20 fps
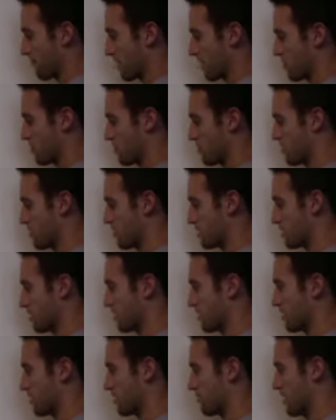one thing to
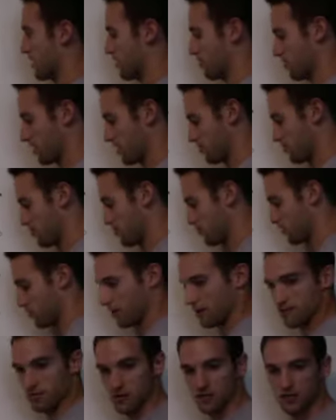think about, we can move
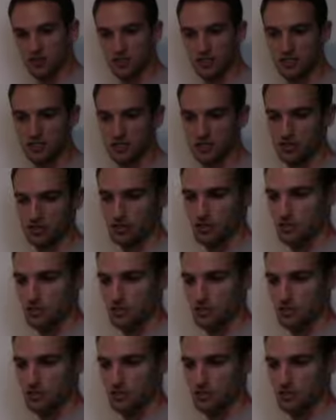away from the cross-country